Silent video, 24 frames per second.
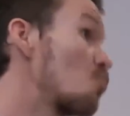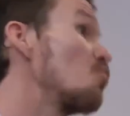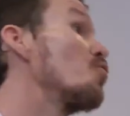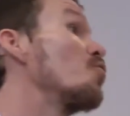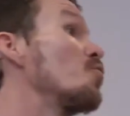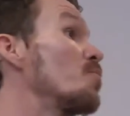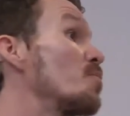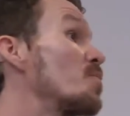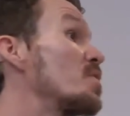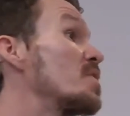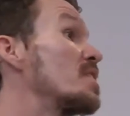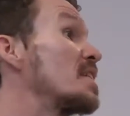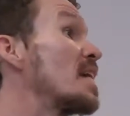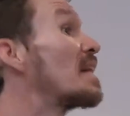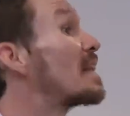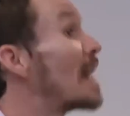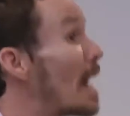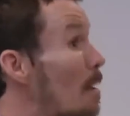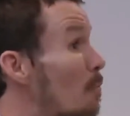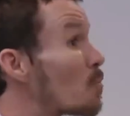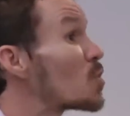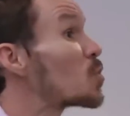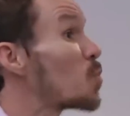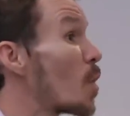groups. Yeah,
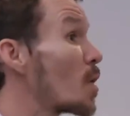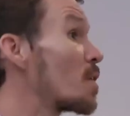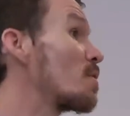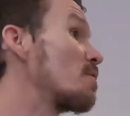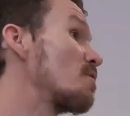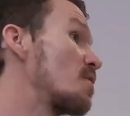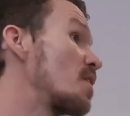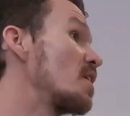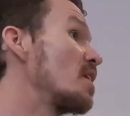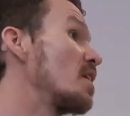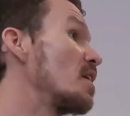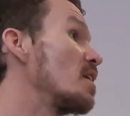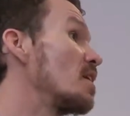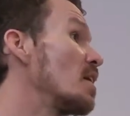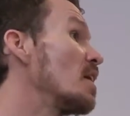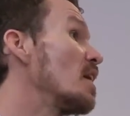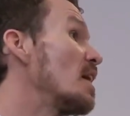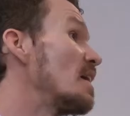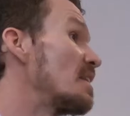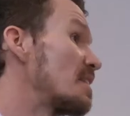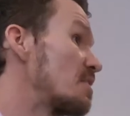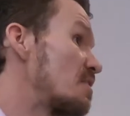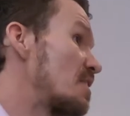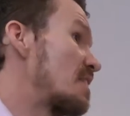that's one of
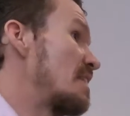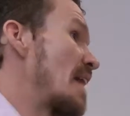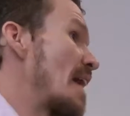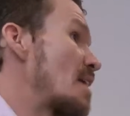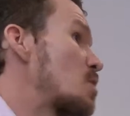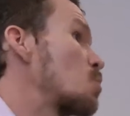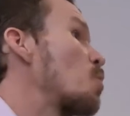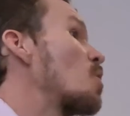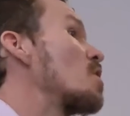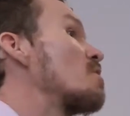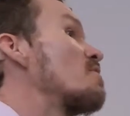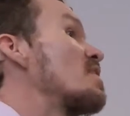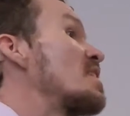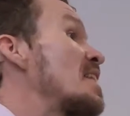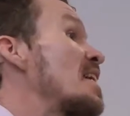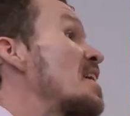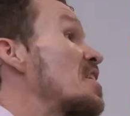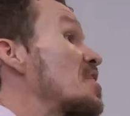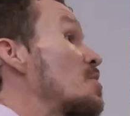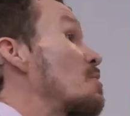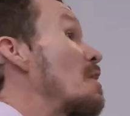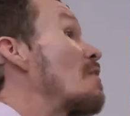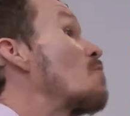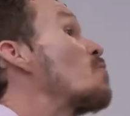the
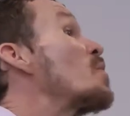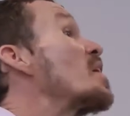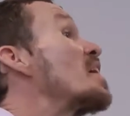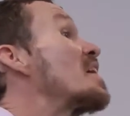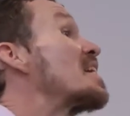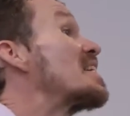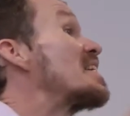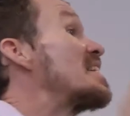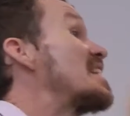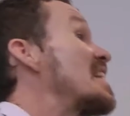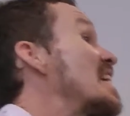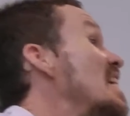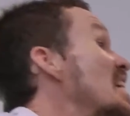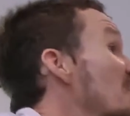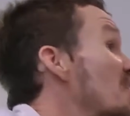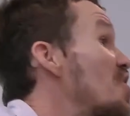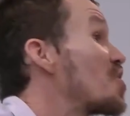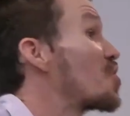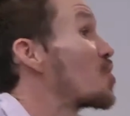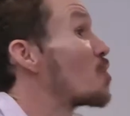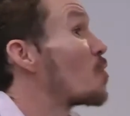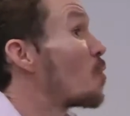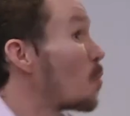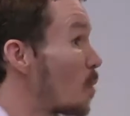things. So if we can
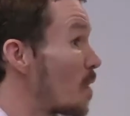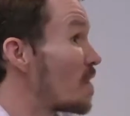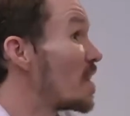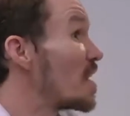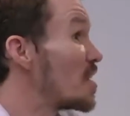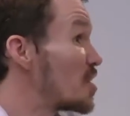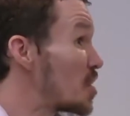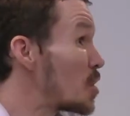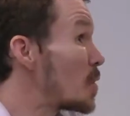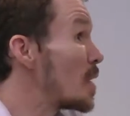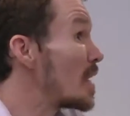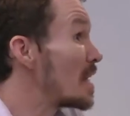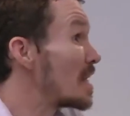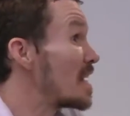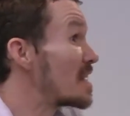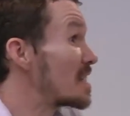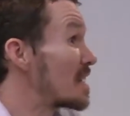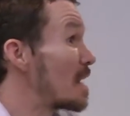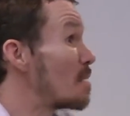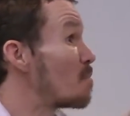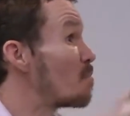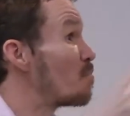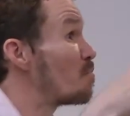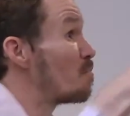teach when they're doing
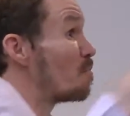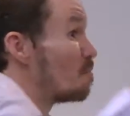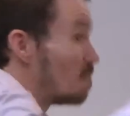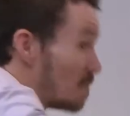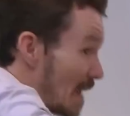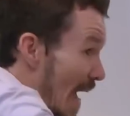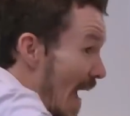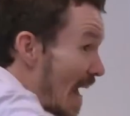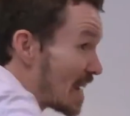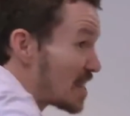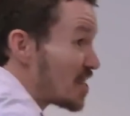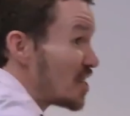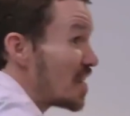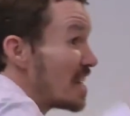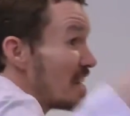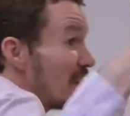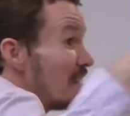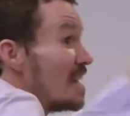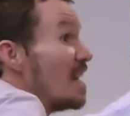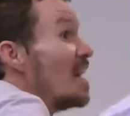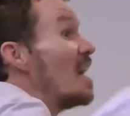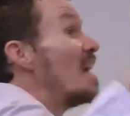this and actually